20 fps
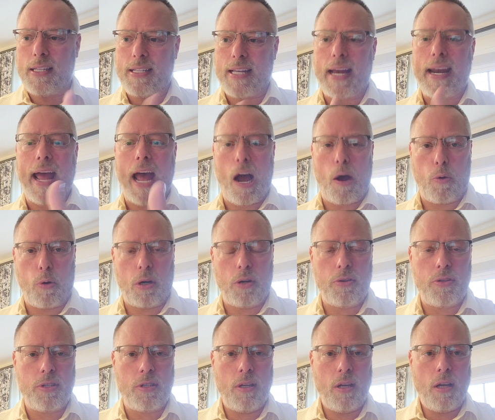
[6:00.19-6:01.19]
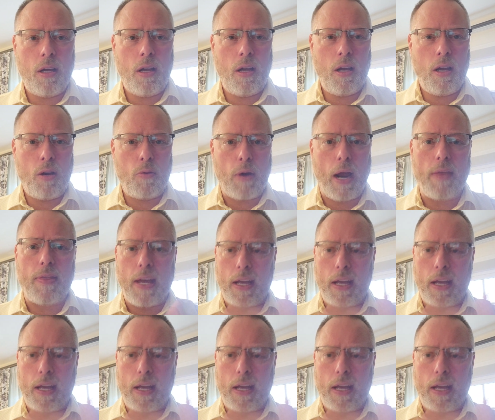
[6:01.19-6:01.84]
set hours, right?